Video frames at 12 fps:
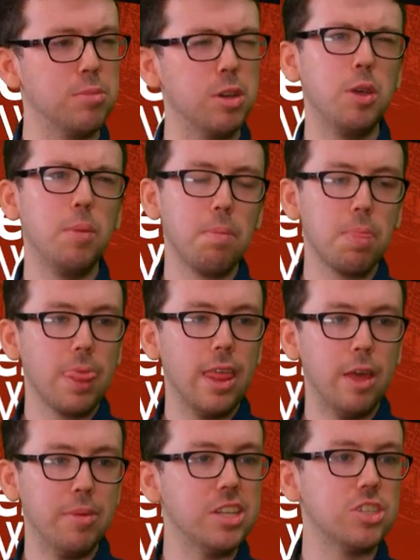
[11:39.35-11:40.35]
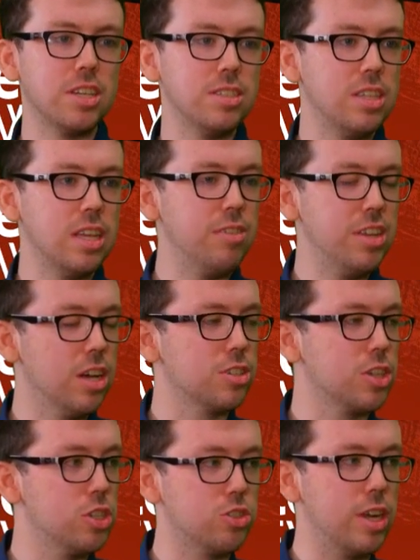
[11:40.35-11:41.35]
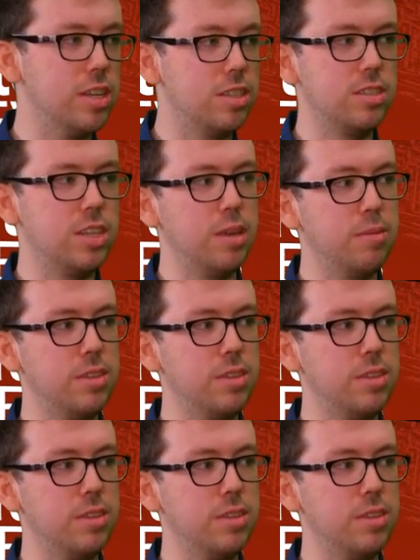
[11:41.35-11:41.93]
But it'll be interesting to see if he does go straight into the team.